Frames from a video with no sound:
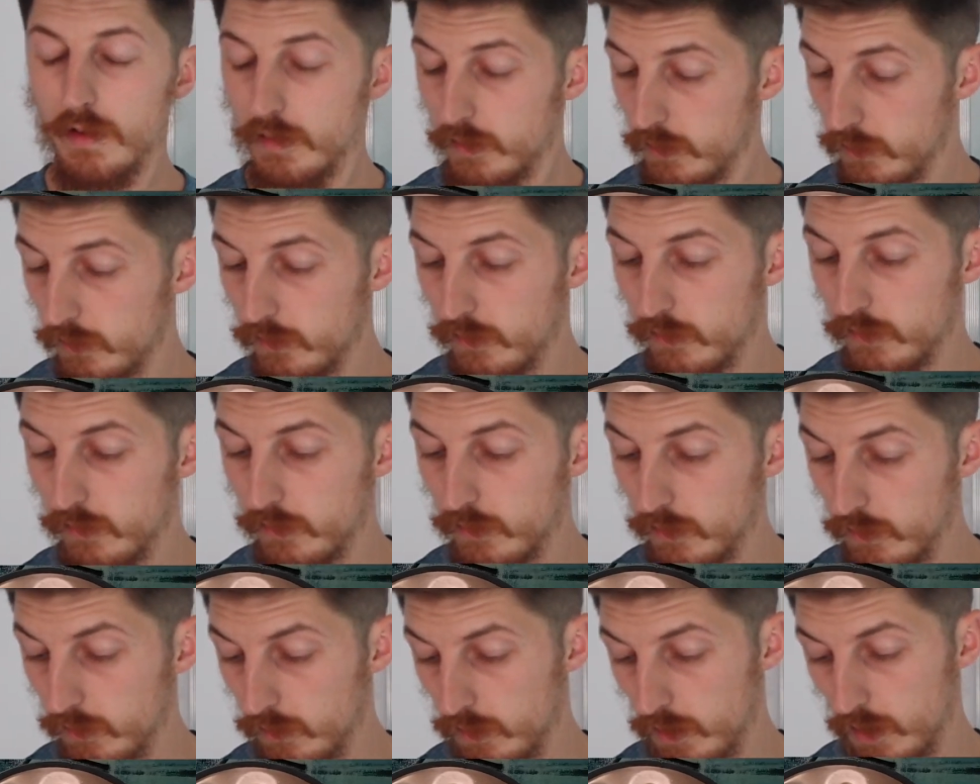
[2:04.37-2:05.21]
and the
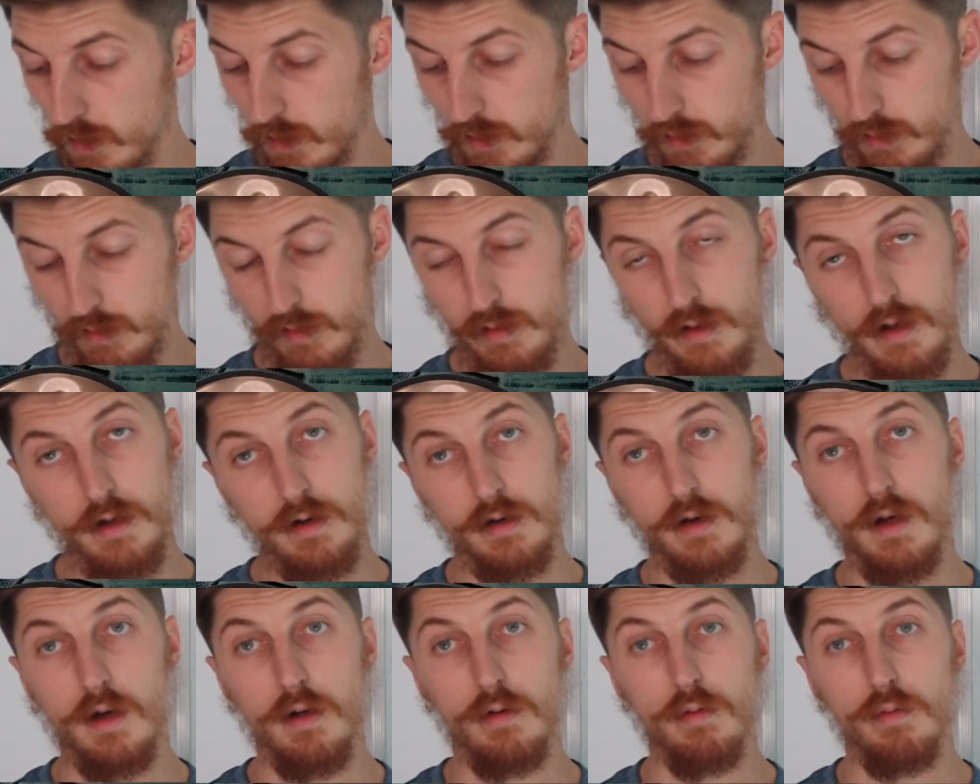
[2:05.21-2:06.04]
third
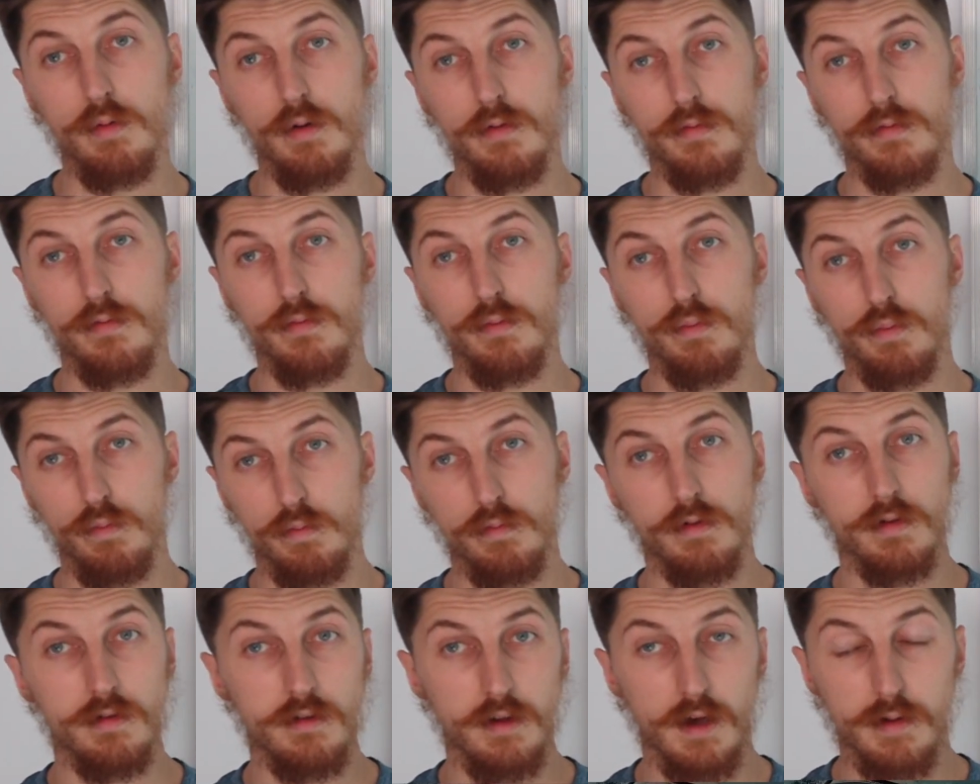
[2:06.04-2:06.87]
note with
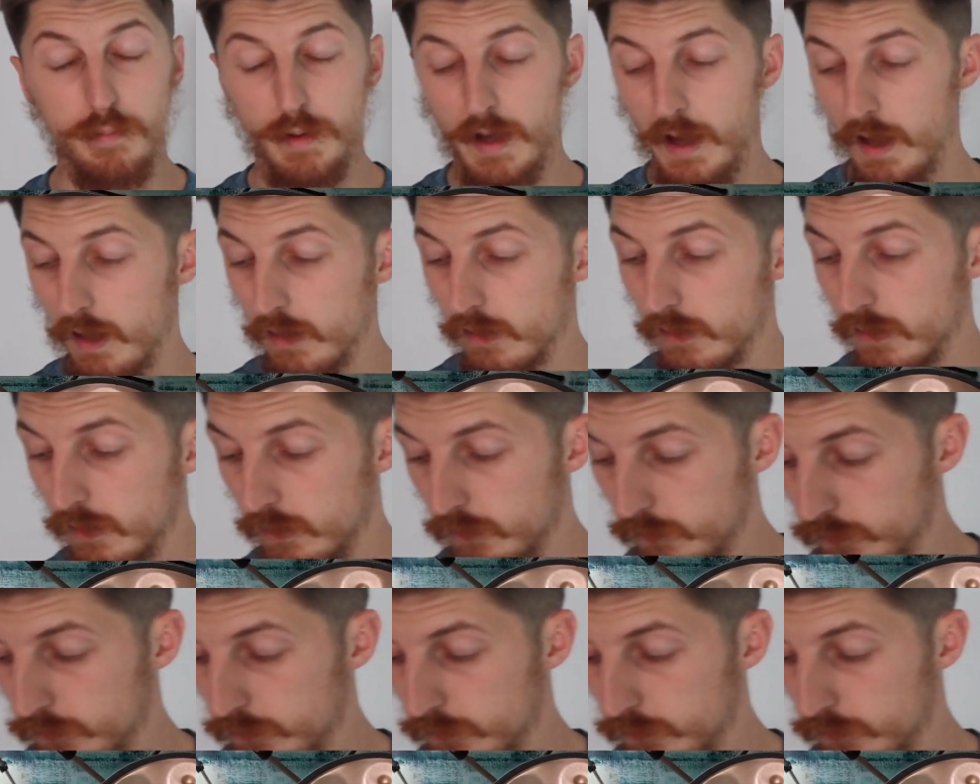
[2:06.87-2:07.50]
the same hand,